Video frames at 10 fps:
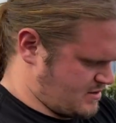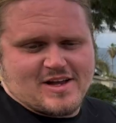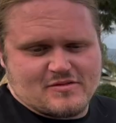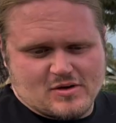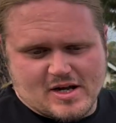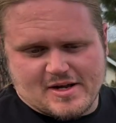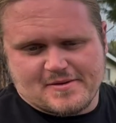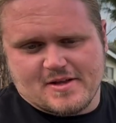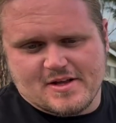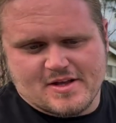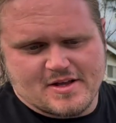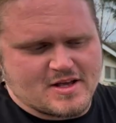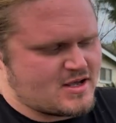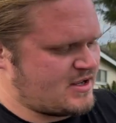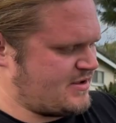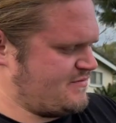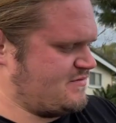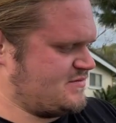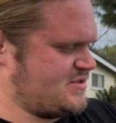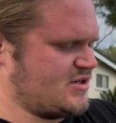FYI, I have
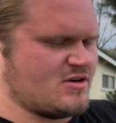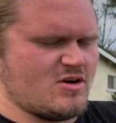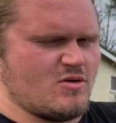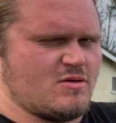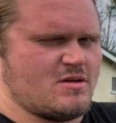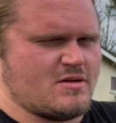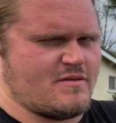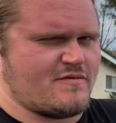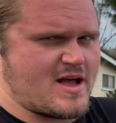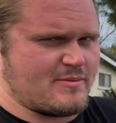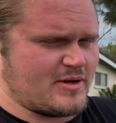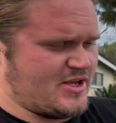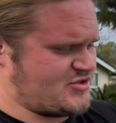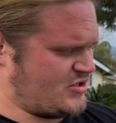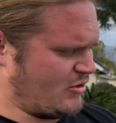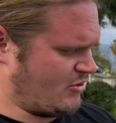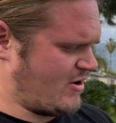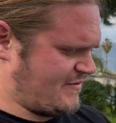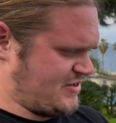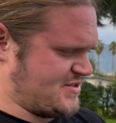zero fabrication or
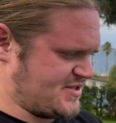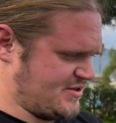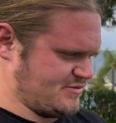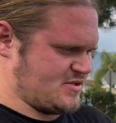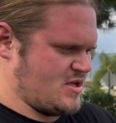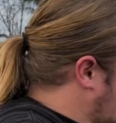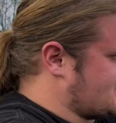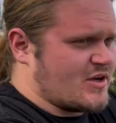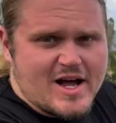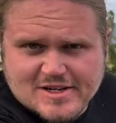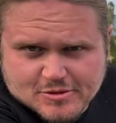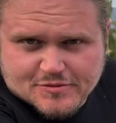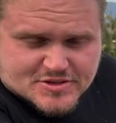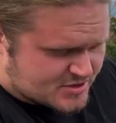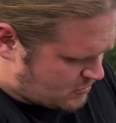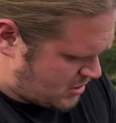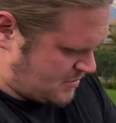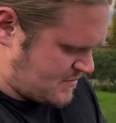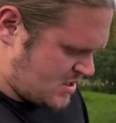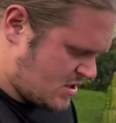crafting skills, so I don't know if this is gonna work,
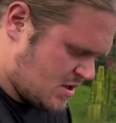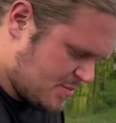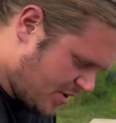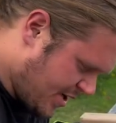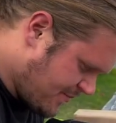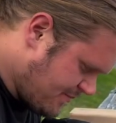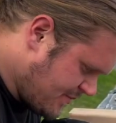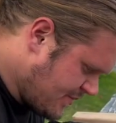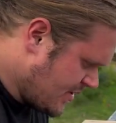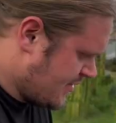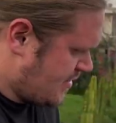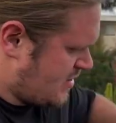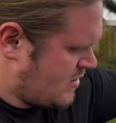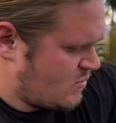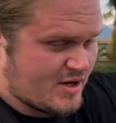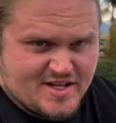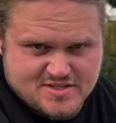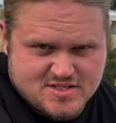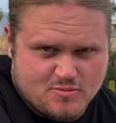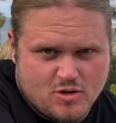but We're getting
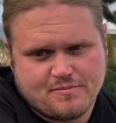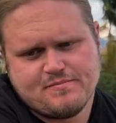somewhere.